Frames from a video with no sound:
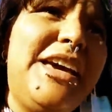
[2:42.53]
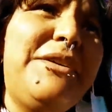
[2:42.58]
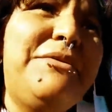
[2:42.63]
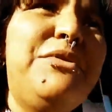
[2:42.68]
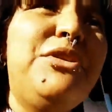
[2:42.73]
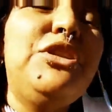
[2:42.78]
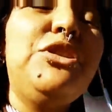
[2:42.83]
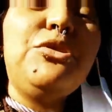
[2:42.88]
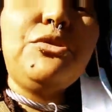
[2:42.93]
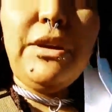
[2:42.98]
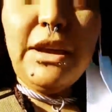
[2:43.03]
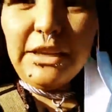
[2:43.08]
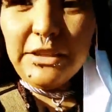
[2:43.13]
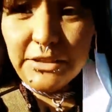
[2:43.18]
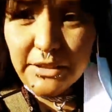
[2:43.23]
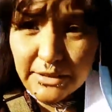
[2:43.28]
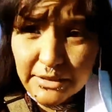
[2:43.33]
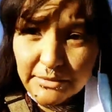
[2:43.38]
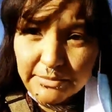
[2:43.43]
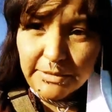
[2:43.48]
that when you
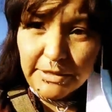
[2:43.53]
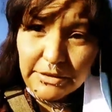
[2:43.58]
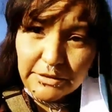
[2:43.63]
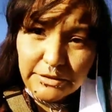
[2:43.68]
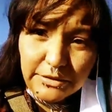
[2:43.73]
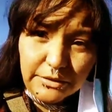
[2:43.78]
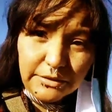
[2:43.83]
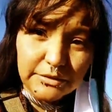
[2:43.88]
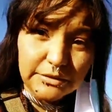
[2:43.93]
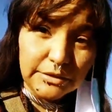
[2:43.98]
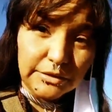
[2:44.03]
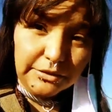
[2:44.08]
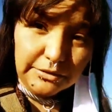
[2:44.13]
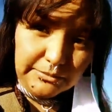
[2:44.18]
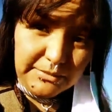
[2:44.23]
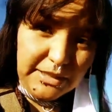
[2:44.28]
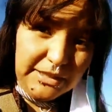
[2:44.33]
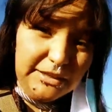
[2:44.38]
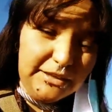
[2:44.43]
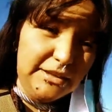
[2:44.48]
get your spiritual
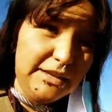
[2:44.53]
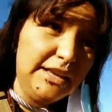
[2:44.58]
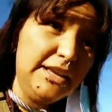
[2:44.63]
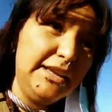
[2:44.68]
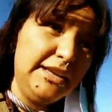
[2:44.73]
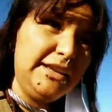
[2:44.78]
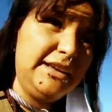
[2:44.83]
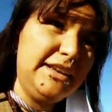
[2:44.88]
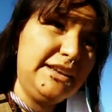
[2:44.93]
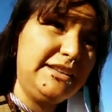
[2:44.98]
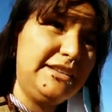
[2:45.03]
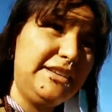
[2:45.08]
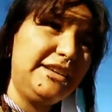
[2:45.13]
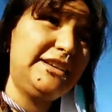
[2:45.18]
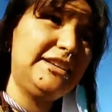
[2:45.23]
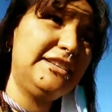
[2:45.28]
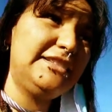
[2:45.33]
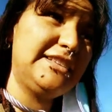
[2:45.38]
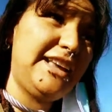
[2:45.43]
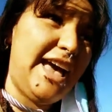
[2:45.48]
attunement, it
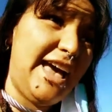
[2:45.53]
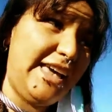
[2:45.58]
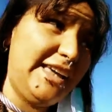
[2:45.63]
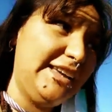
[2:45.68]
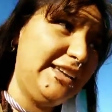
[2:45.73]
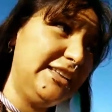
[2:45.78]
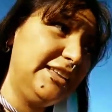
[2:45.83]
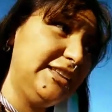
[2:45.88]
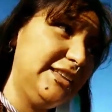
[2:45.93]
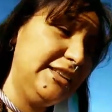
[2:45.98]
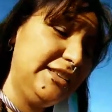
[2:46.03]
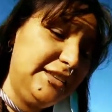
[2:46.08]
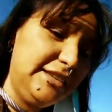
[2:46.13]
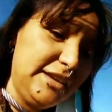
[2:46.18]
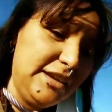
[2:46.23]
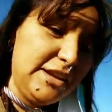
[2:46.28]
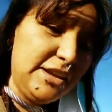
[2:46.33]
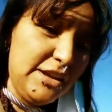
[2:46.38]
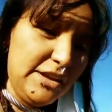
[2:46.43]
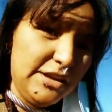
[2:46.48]
does heighten
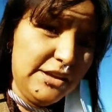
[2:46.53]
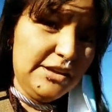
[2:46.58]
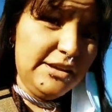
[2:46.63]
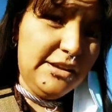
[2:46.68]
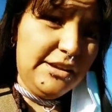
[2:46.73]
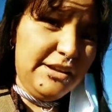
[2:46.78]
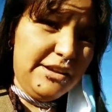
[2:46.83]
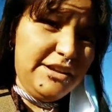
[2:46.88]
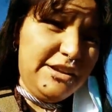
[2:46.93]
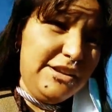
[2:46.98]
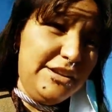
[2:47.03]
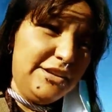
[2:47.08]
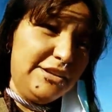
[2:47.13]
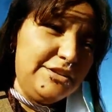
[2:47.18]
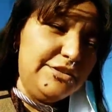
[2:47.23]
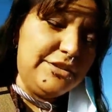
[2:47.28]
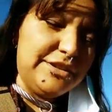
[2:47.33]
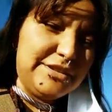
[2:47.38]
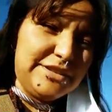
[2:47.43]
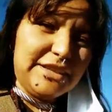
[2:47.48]

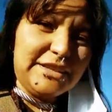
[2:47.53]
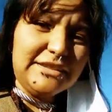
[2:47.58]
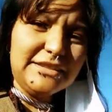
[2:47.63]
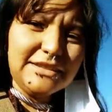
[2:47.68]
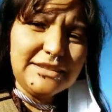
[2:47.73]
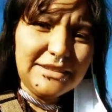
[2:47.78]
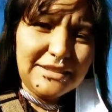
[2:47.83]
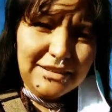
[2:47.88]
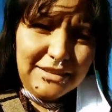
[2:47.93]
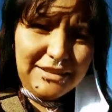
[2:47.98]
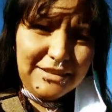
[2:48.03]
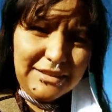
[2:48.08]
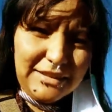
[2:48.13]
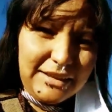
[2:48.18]
your senses in a